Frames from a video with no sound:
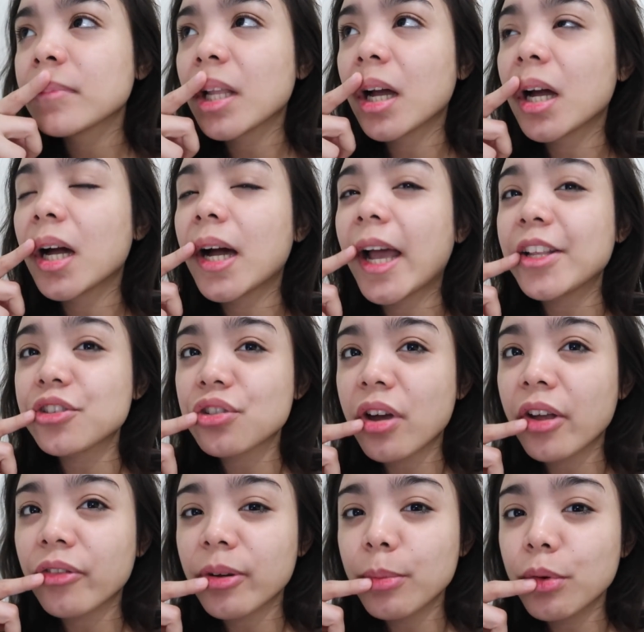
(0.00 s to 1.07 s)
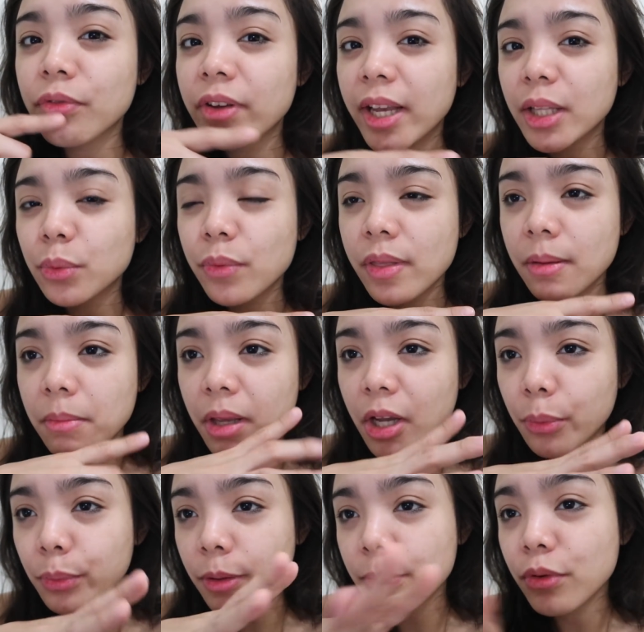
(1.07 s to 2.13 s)
I tried removing it with the
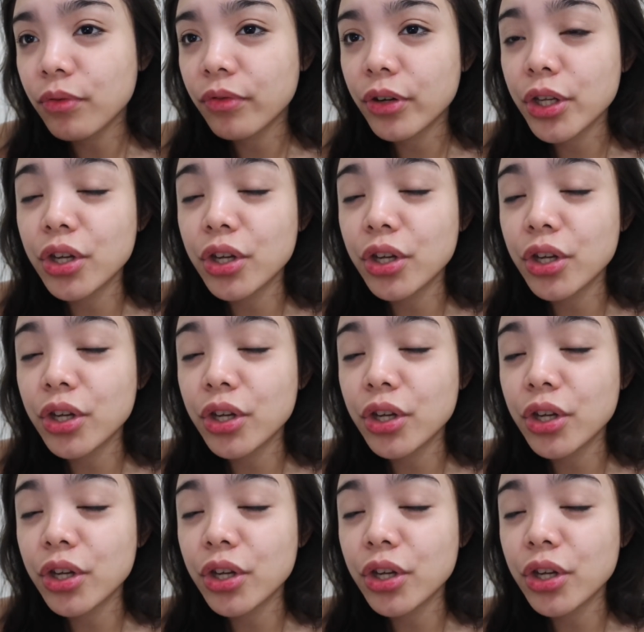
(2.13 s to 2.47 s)
makeup remover,